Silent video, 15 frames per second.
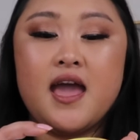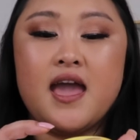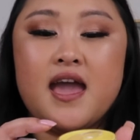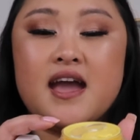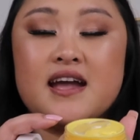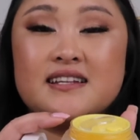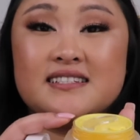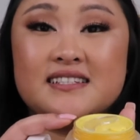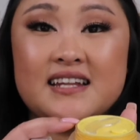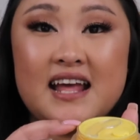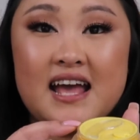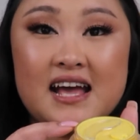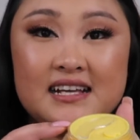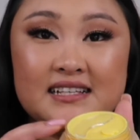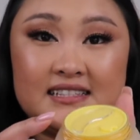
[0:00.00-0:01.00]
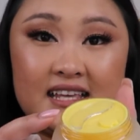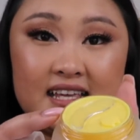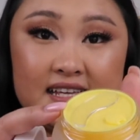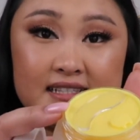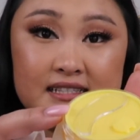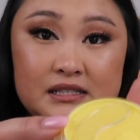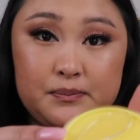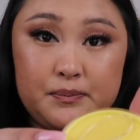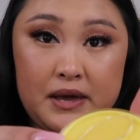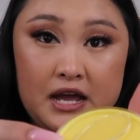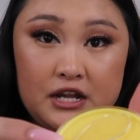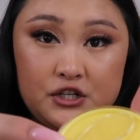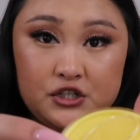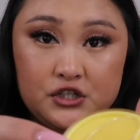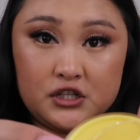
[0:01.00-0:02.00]
And it has a
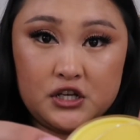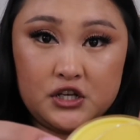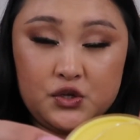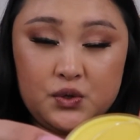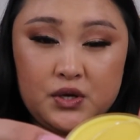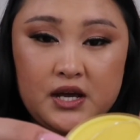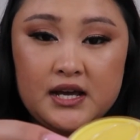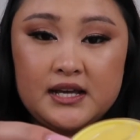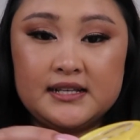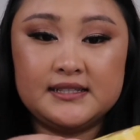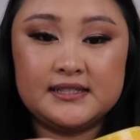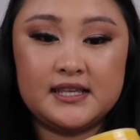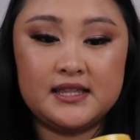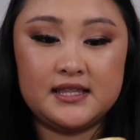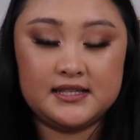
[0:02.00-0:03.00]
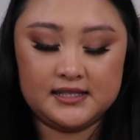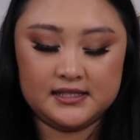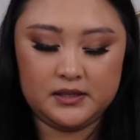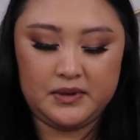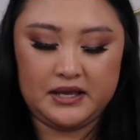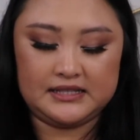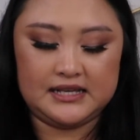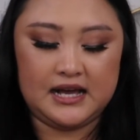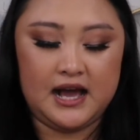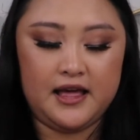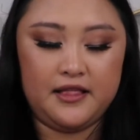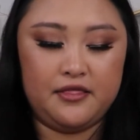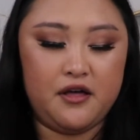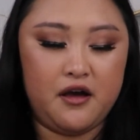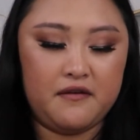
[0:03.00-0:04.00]
spatula, you guys. This is amazing.
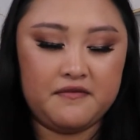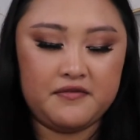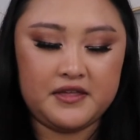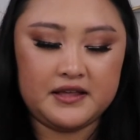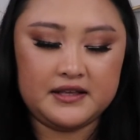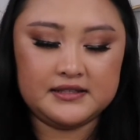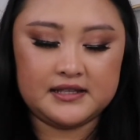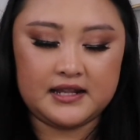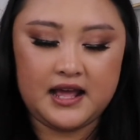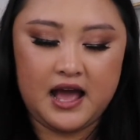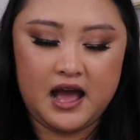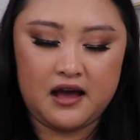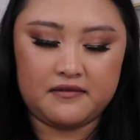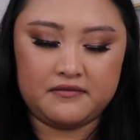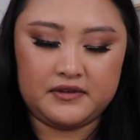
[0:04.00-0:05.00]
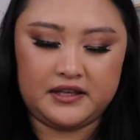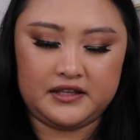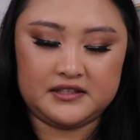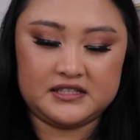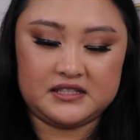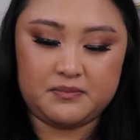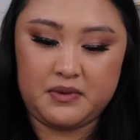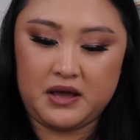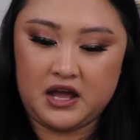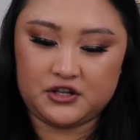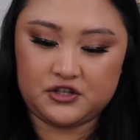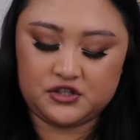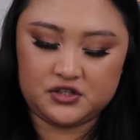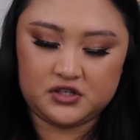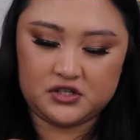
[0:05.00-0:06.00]
I love things that have like
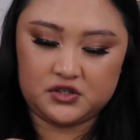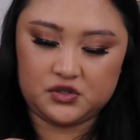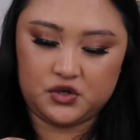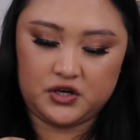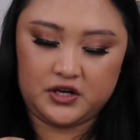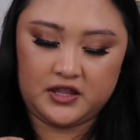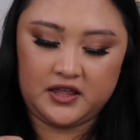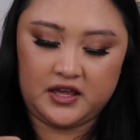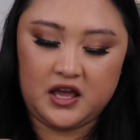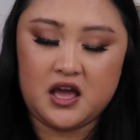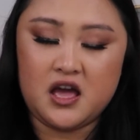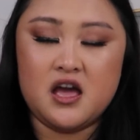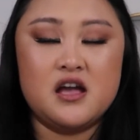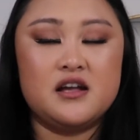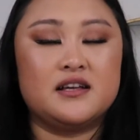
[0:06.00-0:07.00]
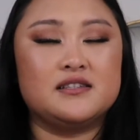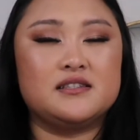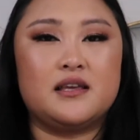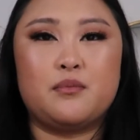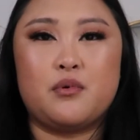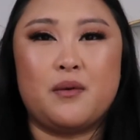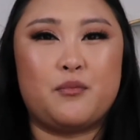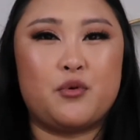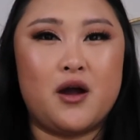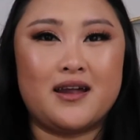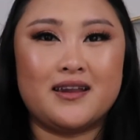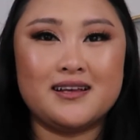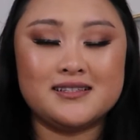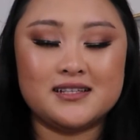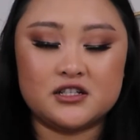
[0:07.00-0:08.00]
spatulas or anything, because like
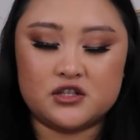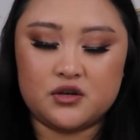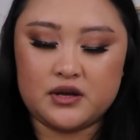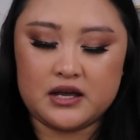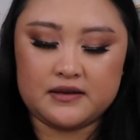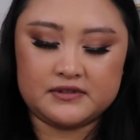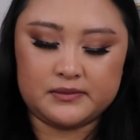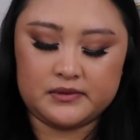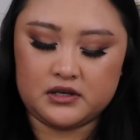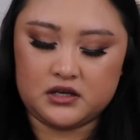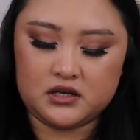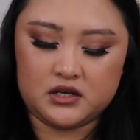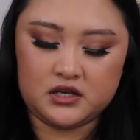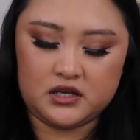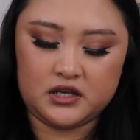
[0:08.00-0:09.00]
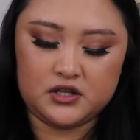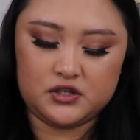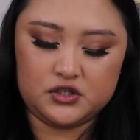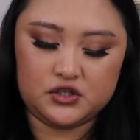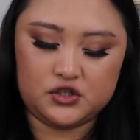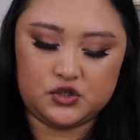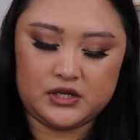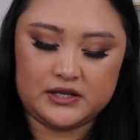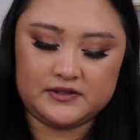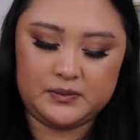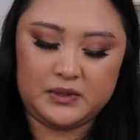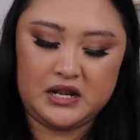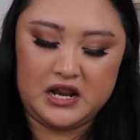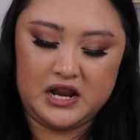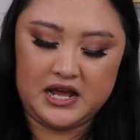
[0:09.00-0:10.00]
products that don't have, it just drives
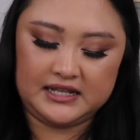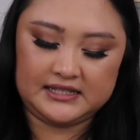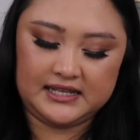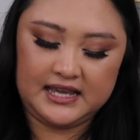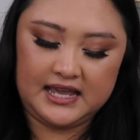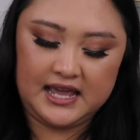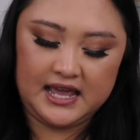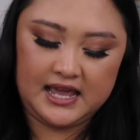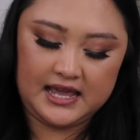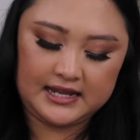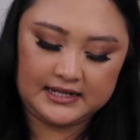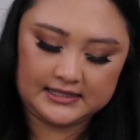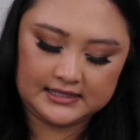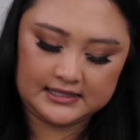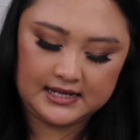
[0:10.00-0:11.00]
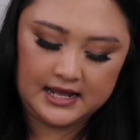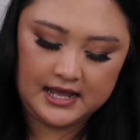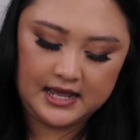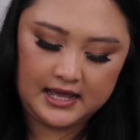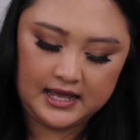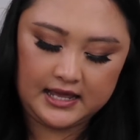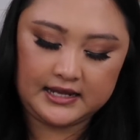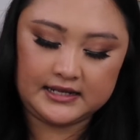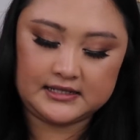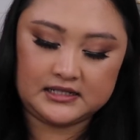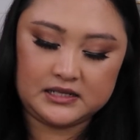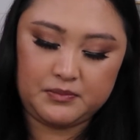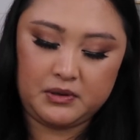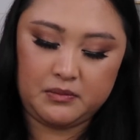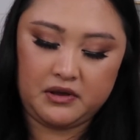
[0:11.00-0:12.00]
me nuts. I hate
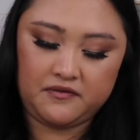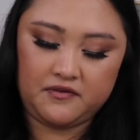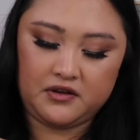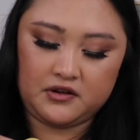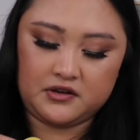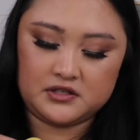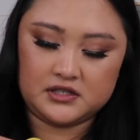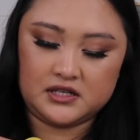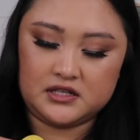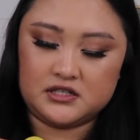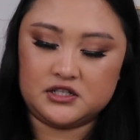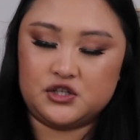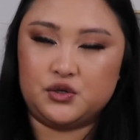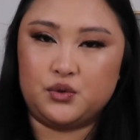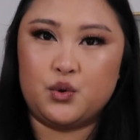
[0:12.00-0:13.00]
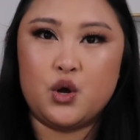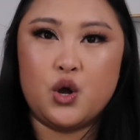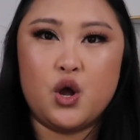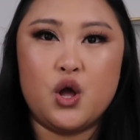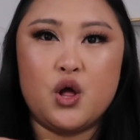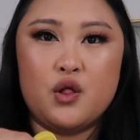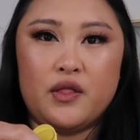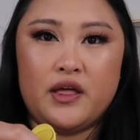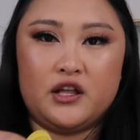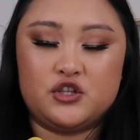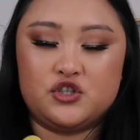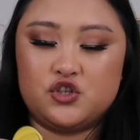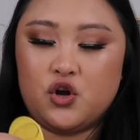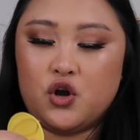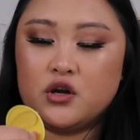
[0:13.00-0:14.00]
dipping my fingers into
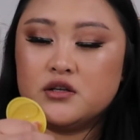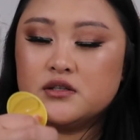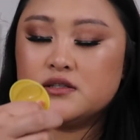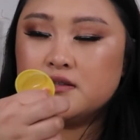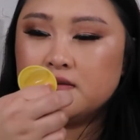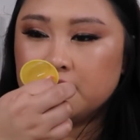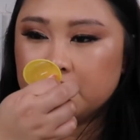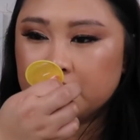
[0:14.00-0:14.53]
like jars.